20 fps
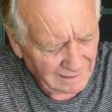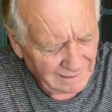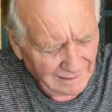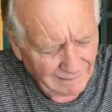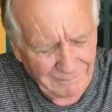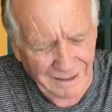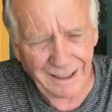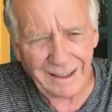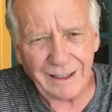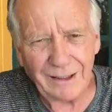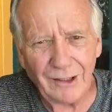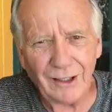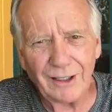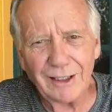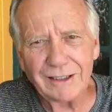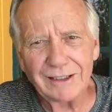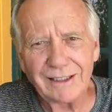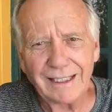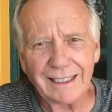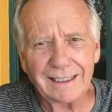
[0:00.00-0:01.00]
I'm not an
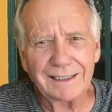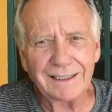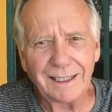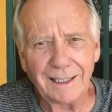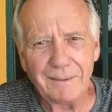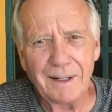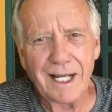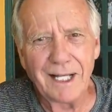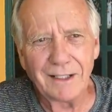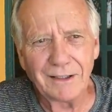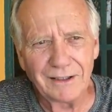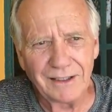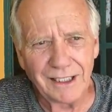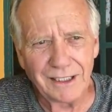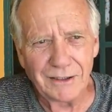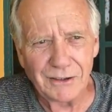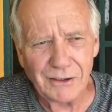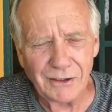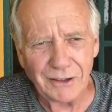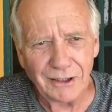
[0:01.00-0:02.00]
architect and I'm in an
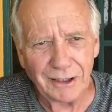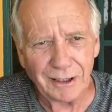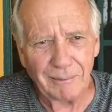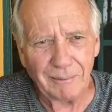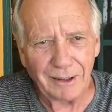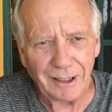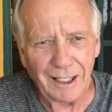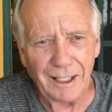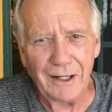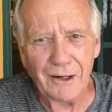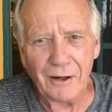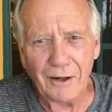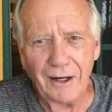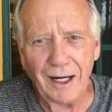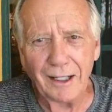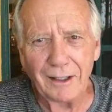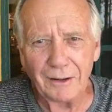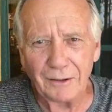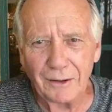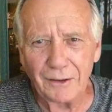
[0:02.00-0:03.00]
engineer, but I know
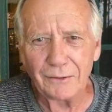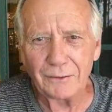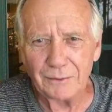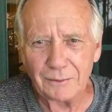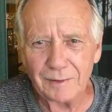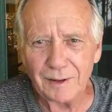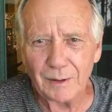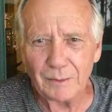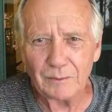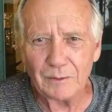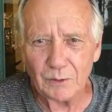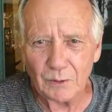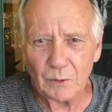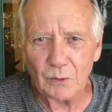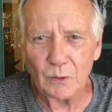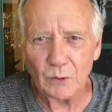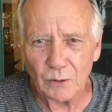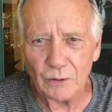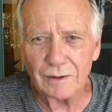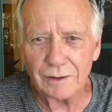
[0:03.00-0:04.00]
how to
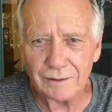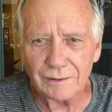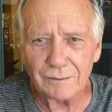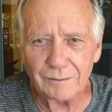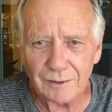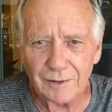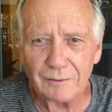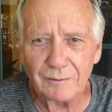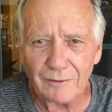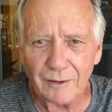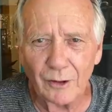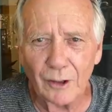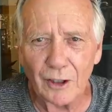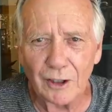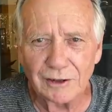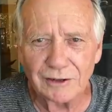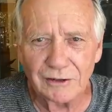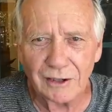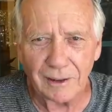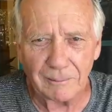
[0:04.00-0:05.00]

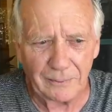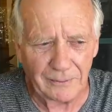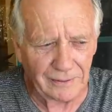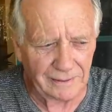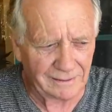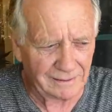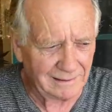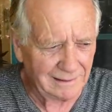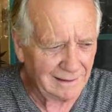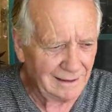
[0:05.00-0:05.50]
learn something.